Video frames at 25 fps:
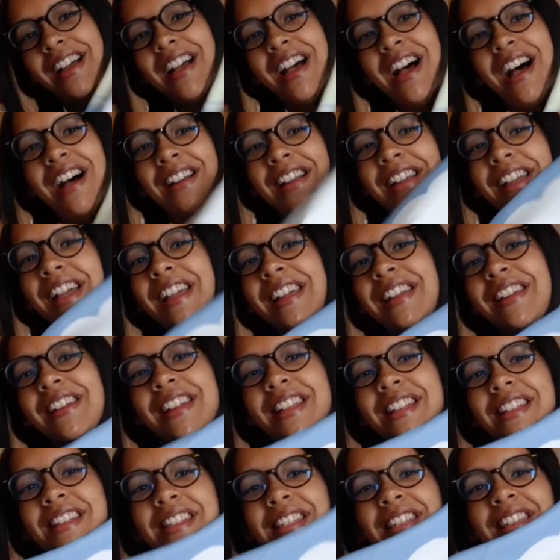Okay, you
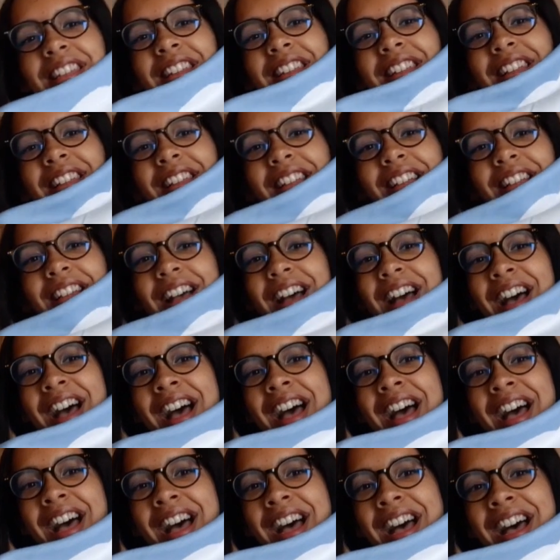can see.
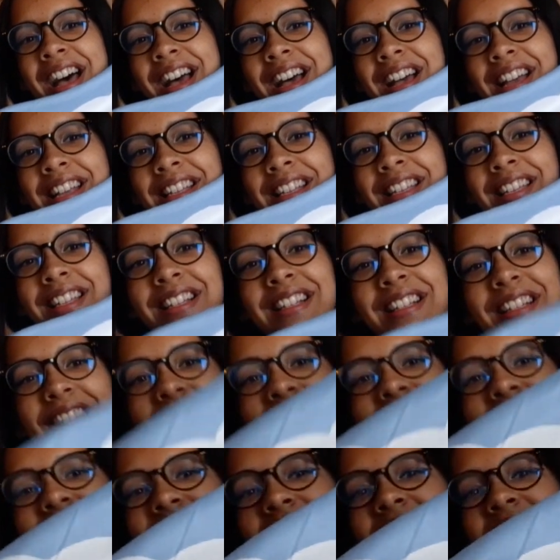
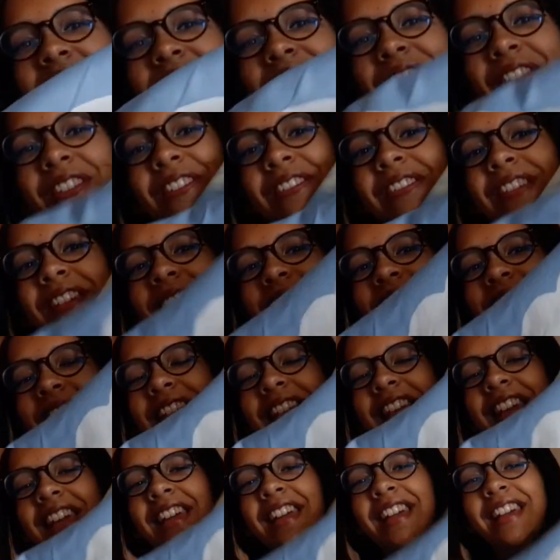It's Cinnamoroll
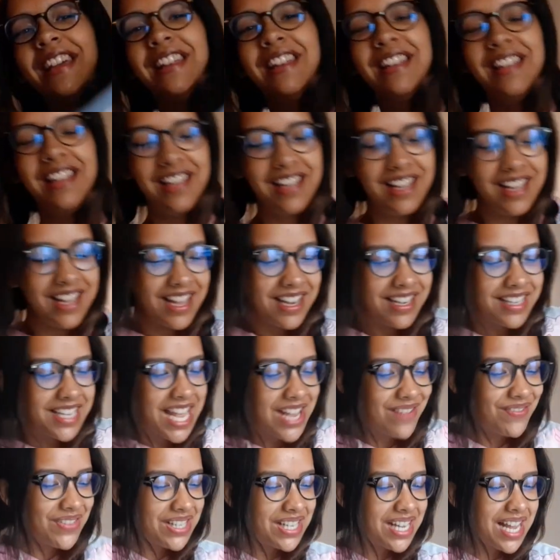again.
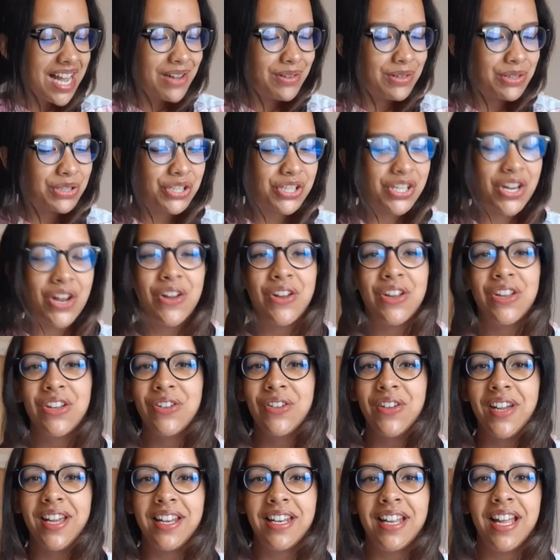Maybe I will show
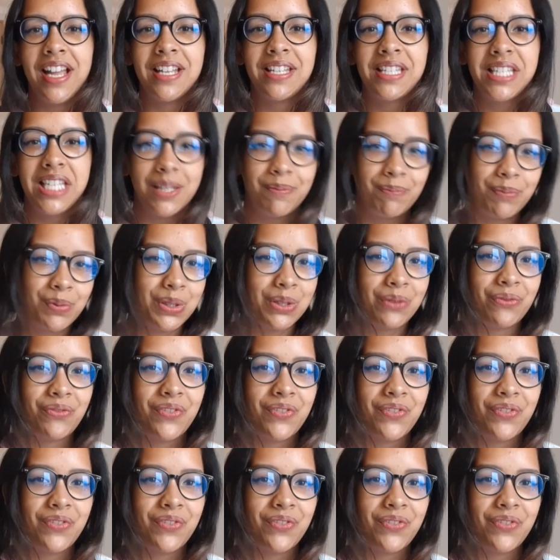you in a separate